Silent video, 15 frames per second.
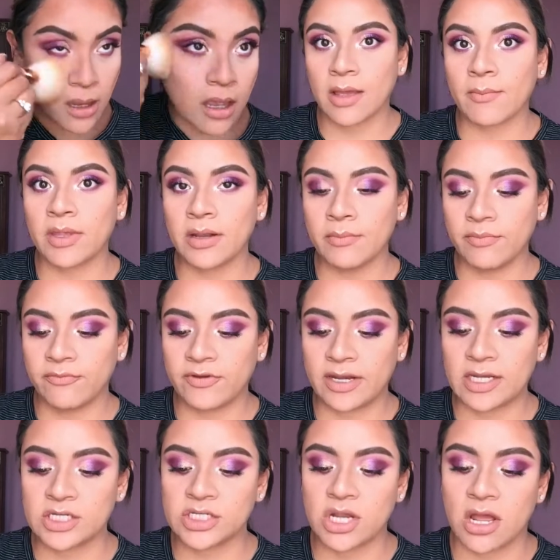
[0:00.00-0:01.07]
I'm going to
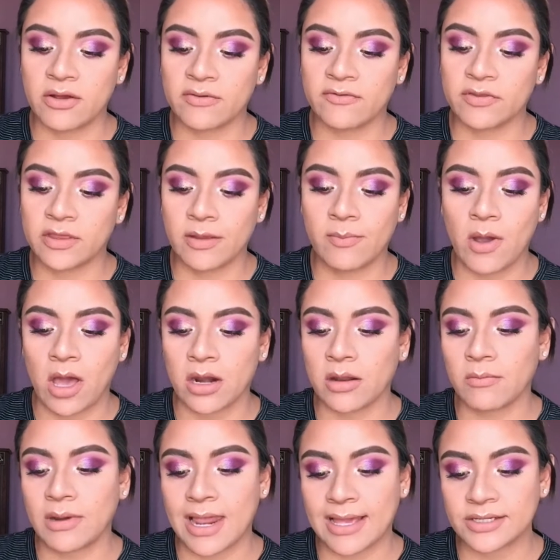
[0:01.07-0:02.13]
finish off the
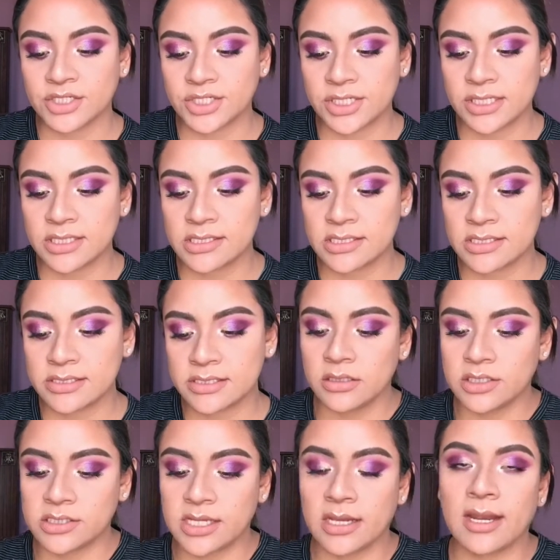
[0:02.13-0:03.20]
bottom lashes.
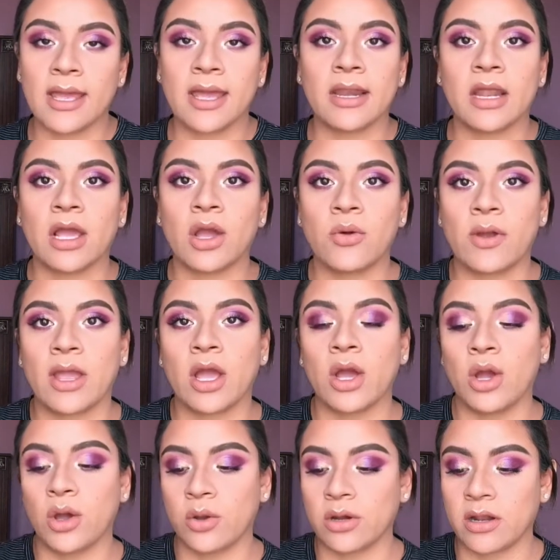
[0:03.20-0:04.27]
Just going to add a quick
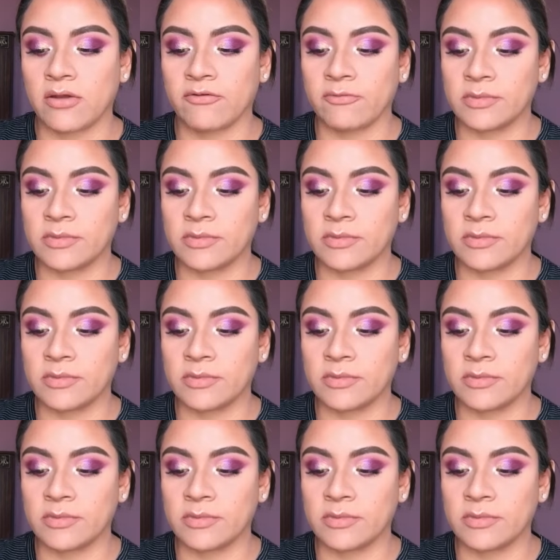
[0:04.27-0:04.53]
coat of